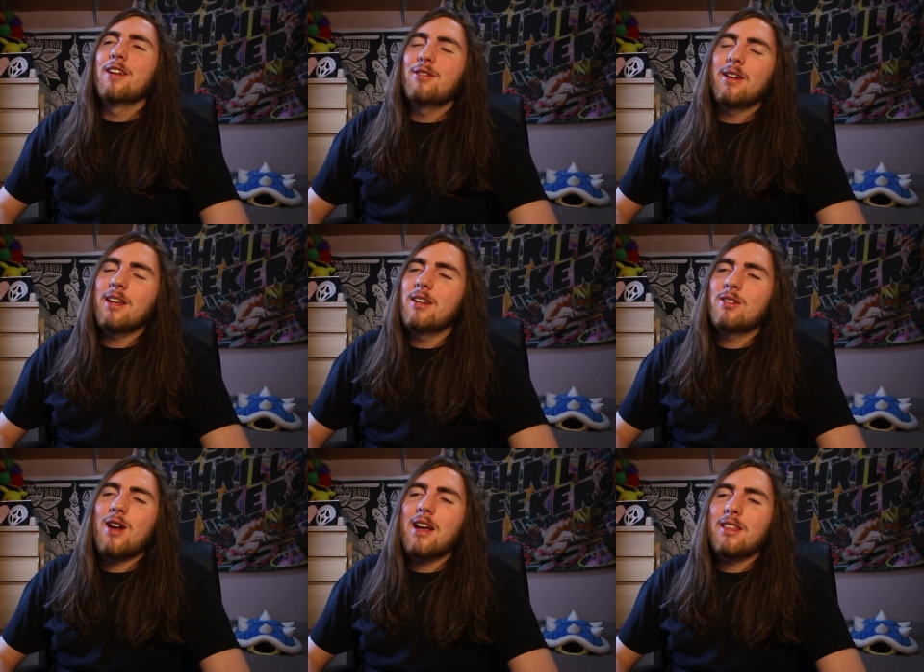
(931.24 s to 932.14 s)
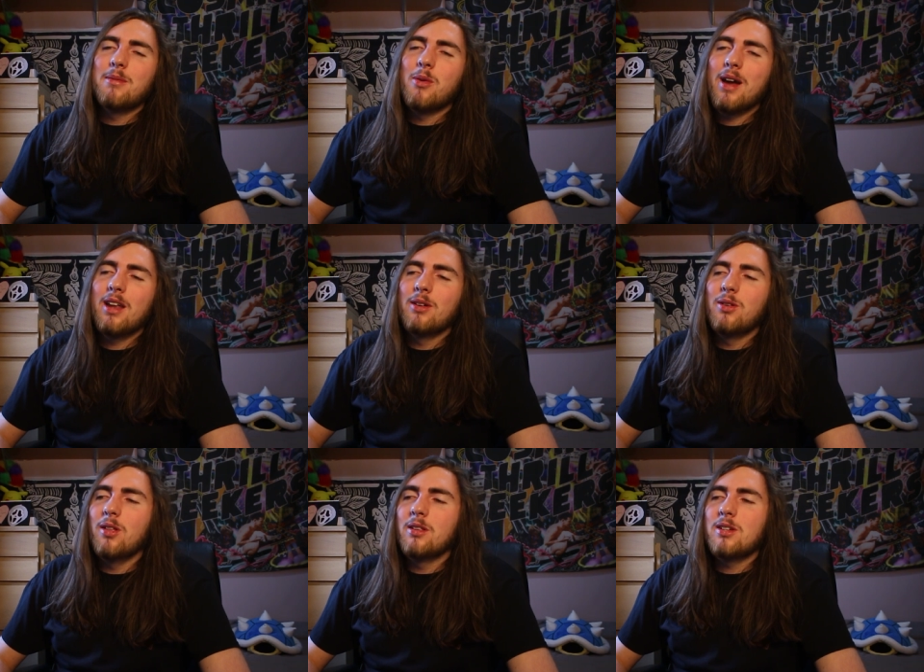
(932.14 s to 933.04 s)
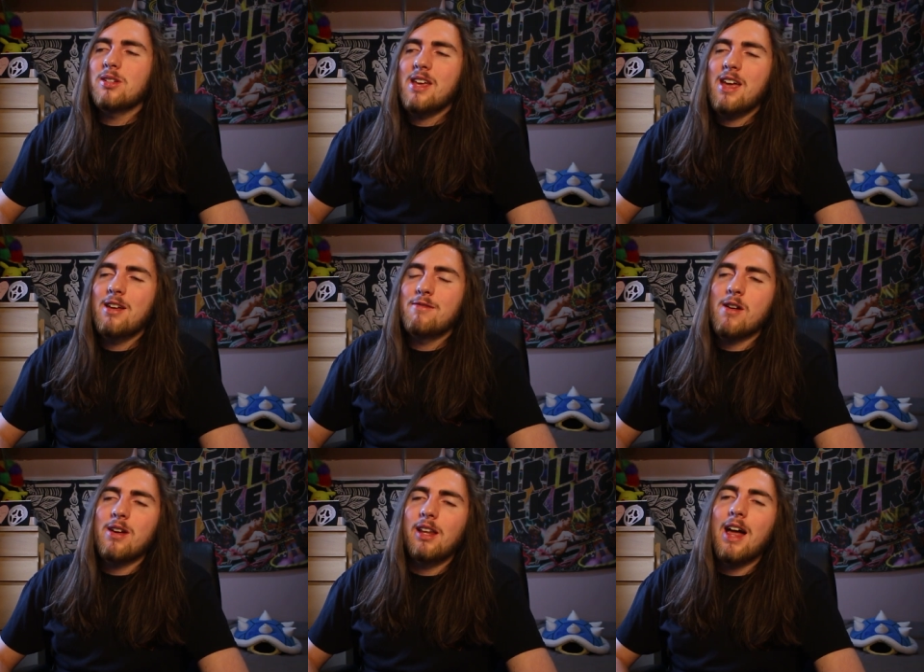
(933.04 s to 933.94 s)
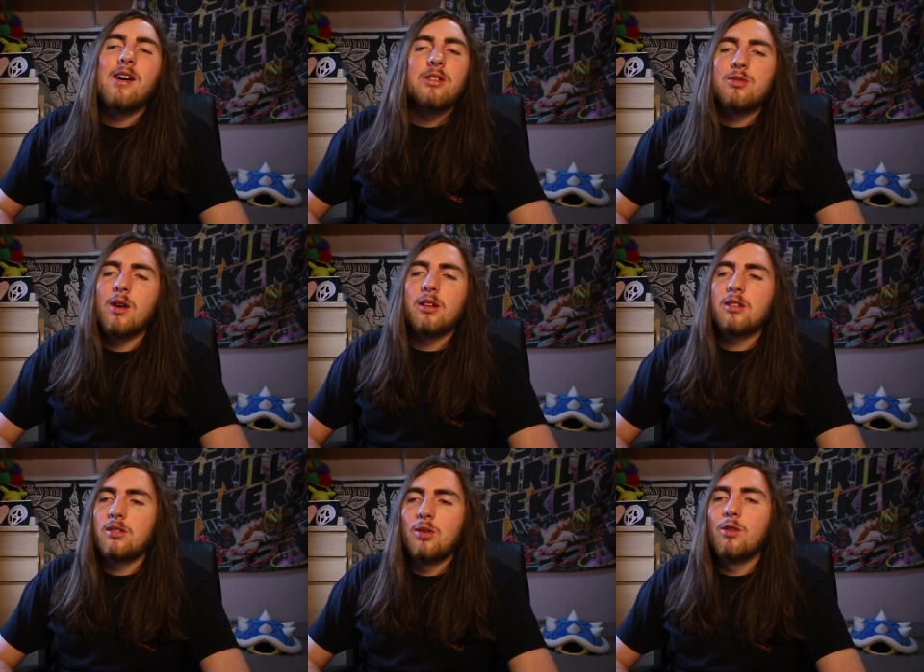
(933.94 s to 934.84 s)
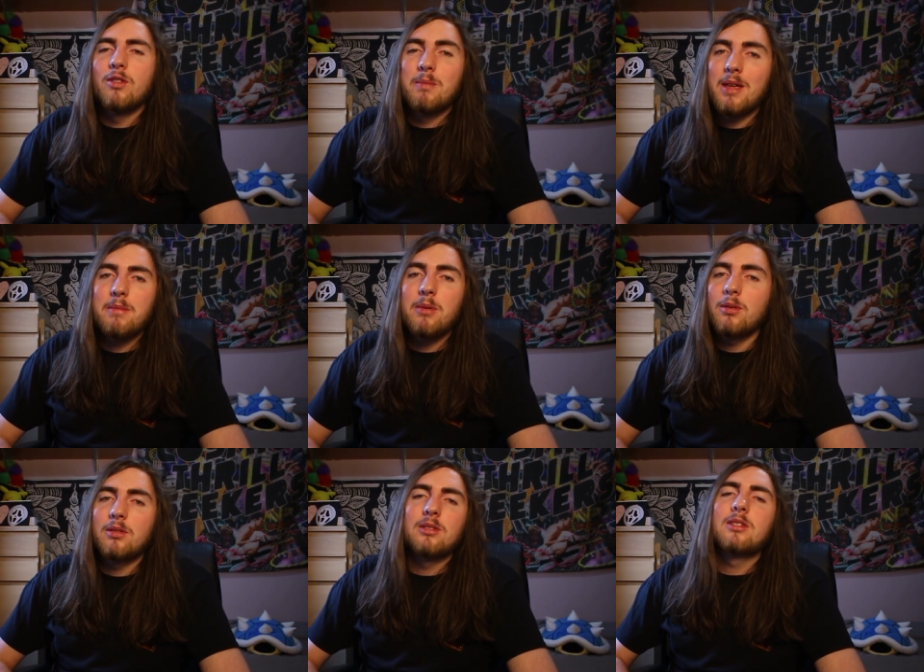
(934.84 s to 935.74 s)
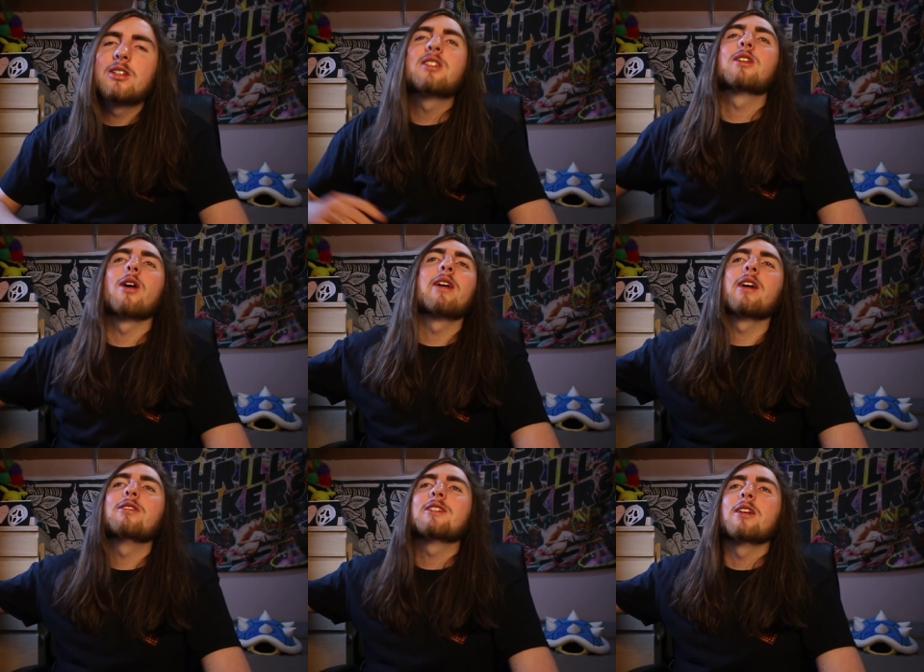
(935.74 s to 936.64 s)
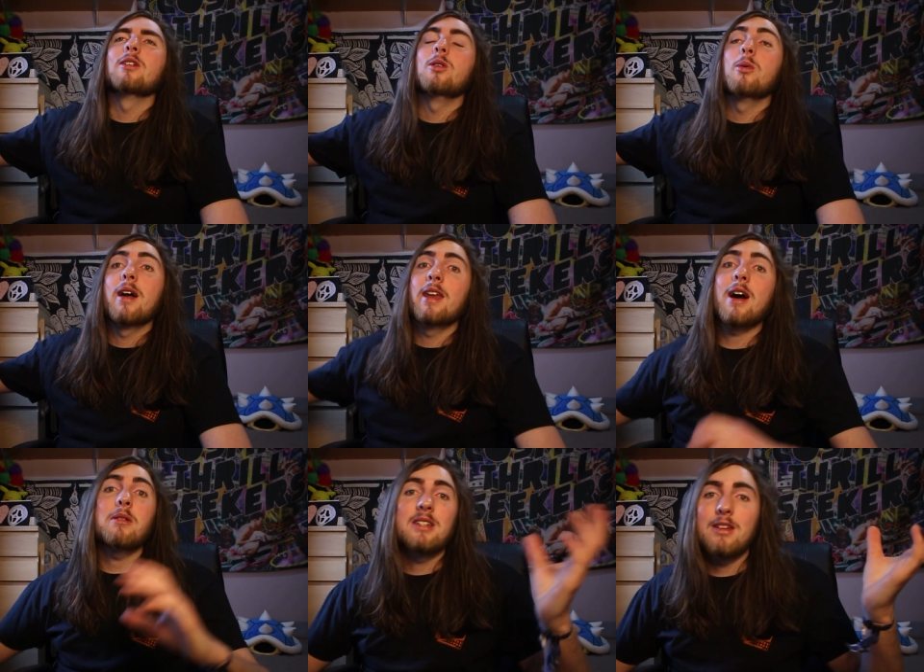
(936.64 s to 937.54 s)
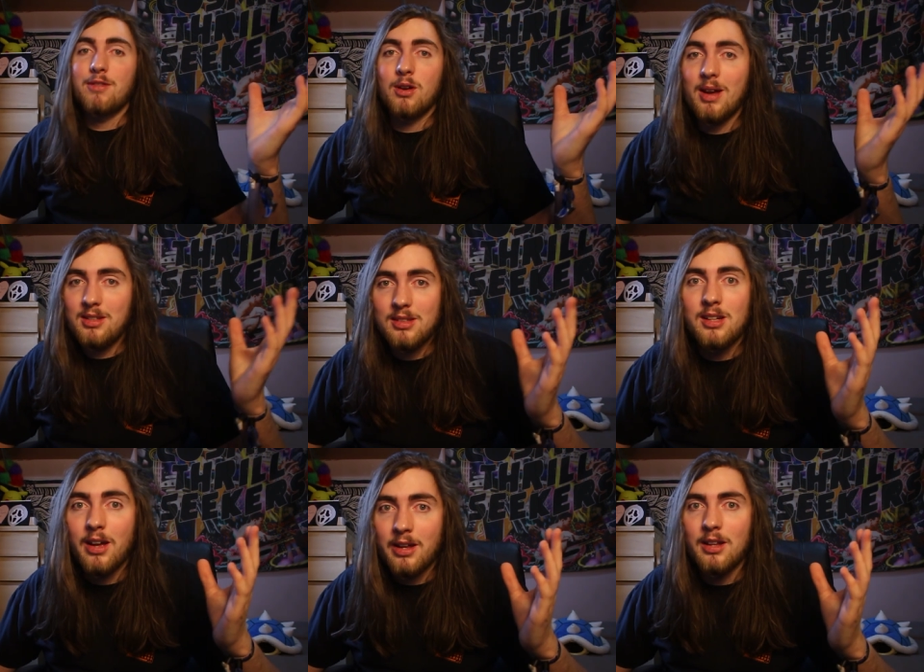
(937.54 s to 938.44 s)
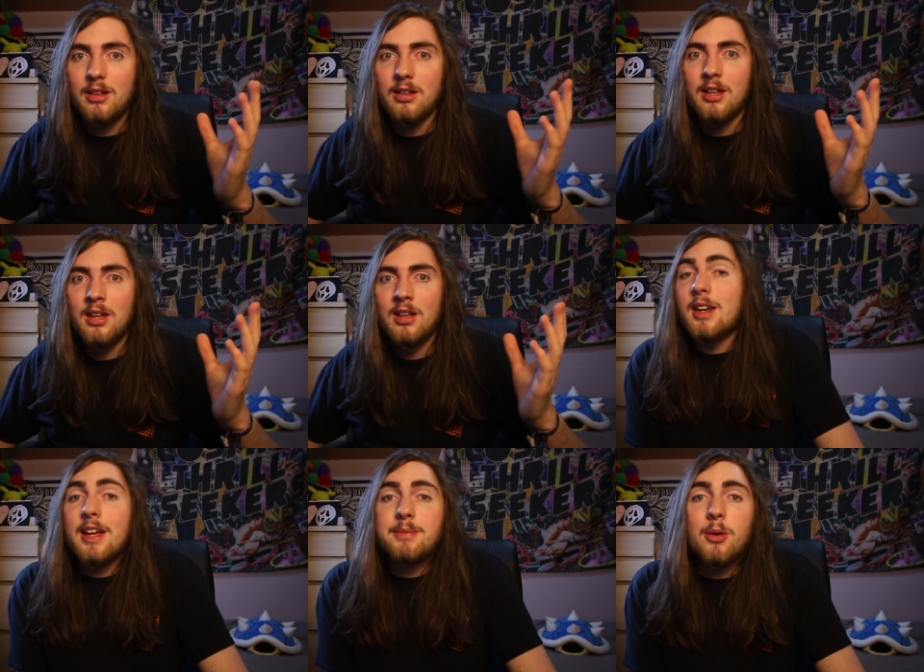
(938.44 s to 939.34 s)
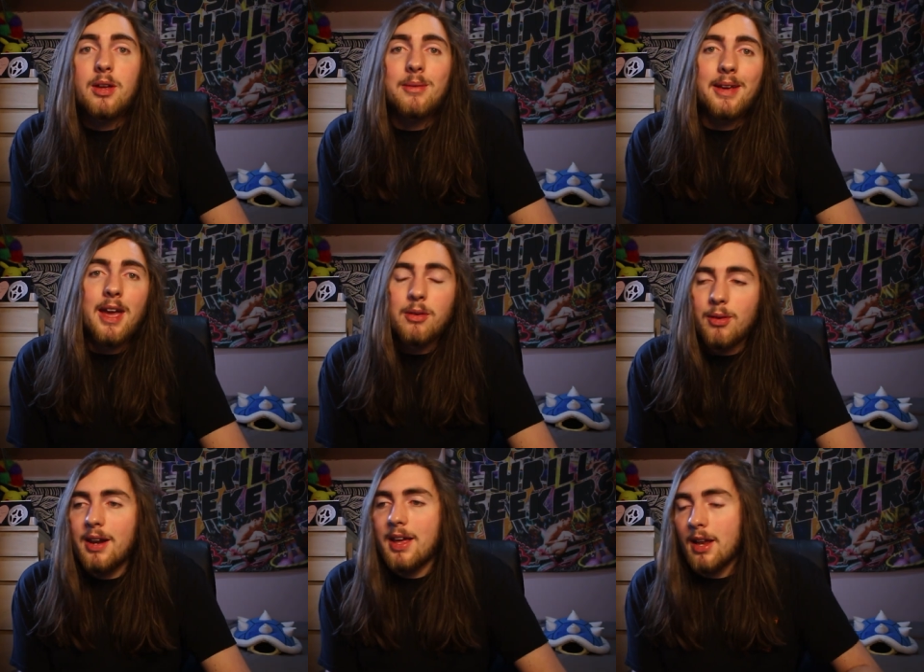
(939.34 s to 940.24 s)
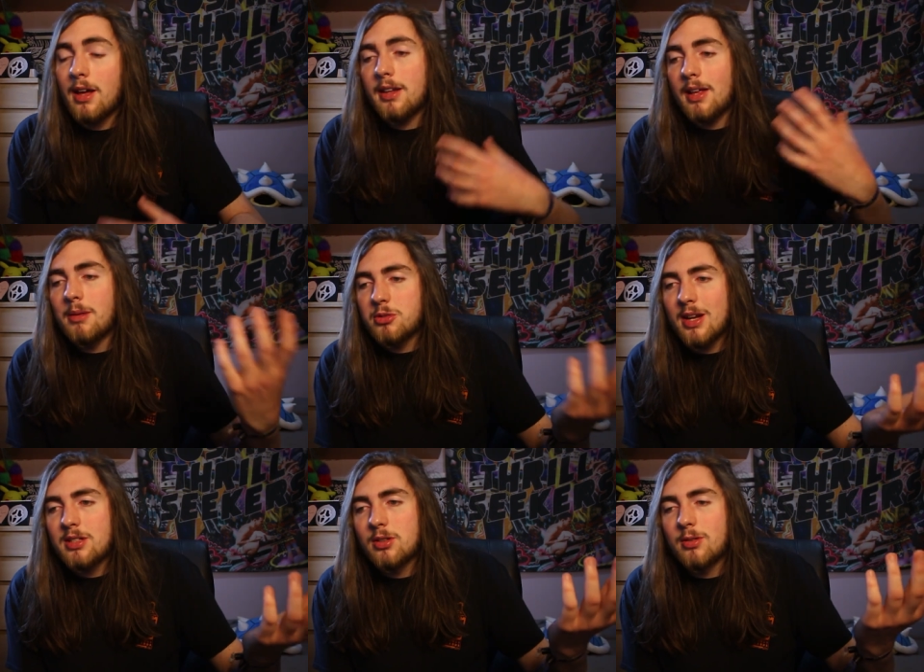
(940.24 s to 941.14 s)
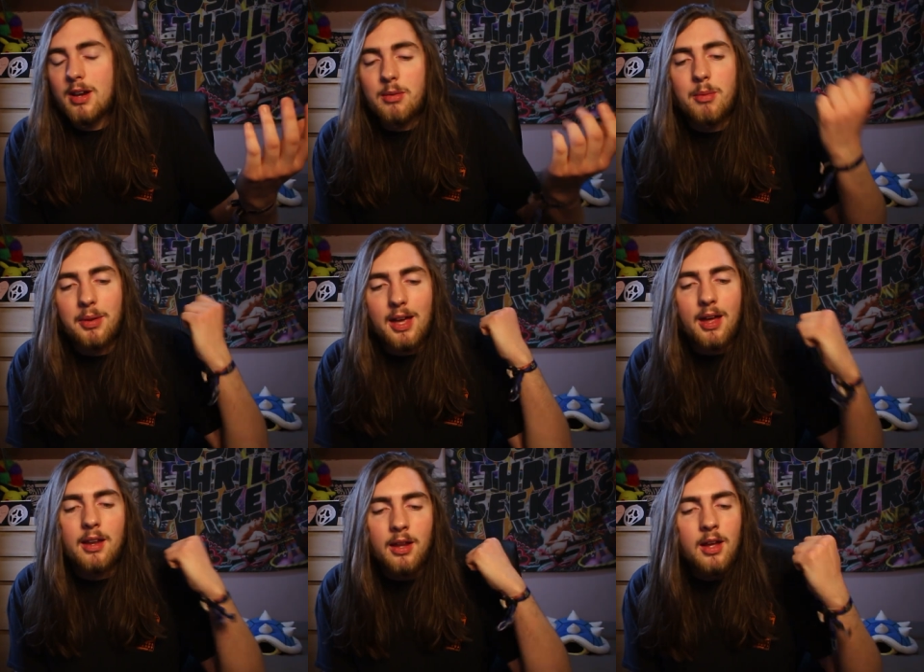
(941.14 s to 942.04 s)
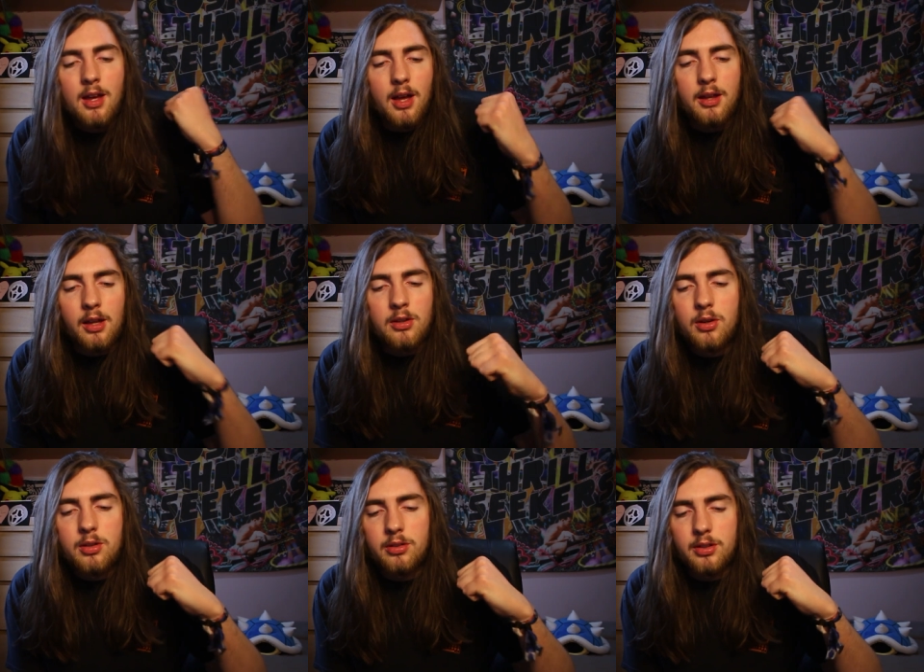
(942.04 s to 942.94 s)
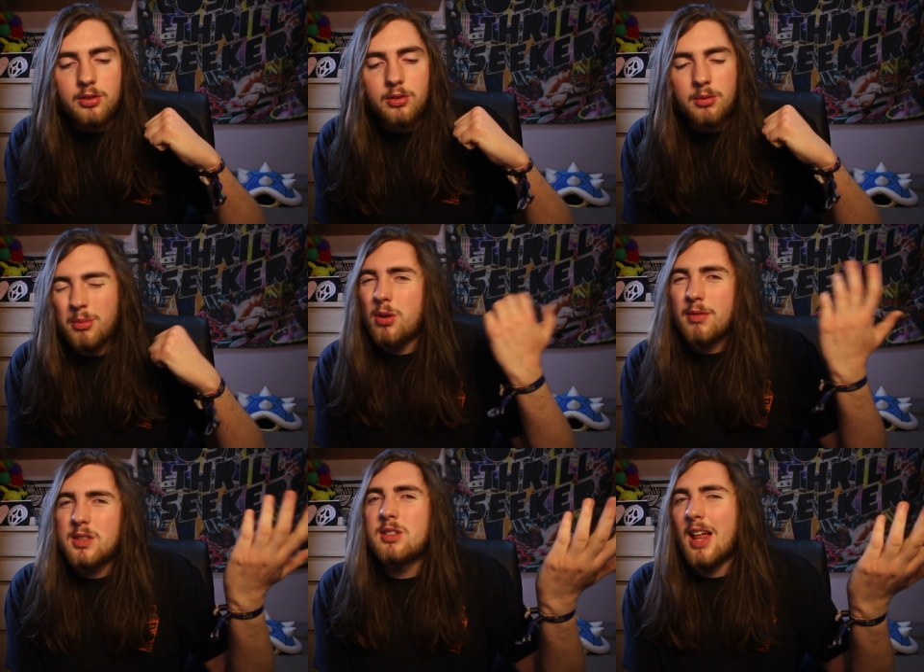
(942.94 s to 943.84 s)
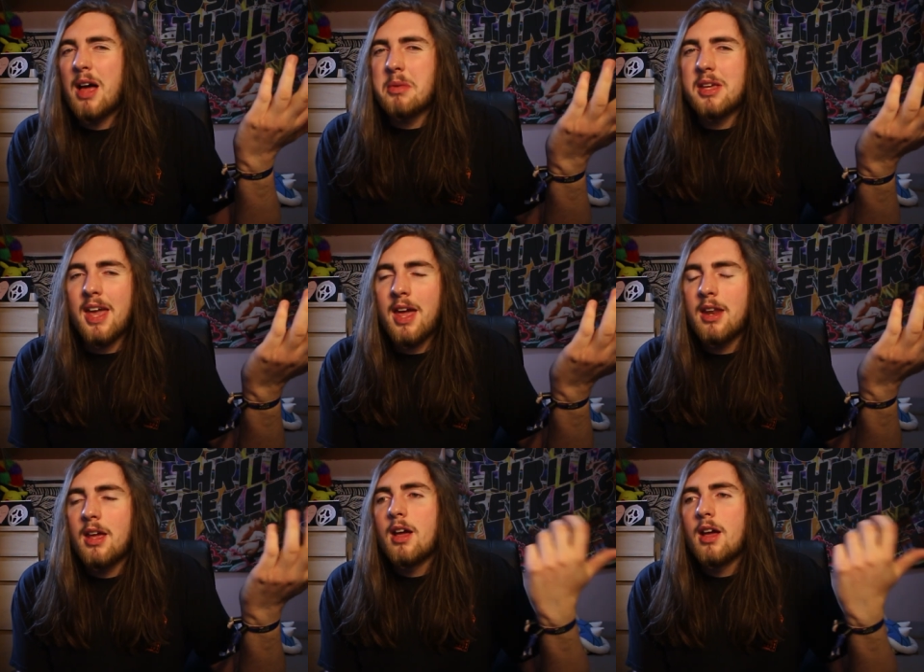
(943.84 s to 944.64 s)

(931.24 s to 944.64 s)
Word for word: I fucking dragged them away in the hall, and you just hear very loud, drunk northern people just scurrying off down the hallway. And that was it for the rest of the night, luckily. So next morning, we're getting ready. Luckily, I'm dressed already when we get a knock on the door. More of a slam again.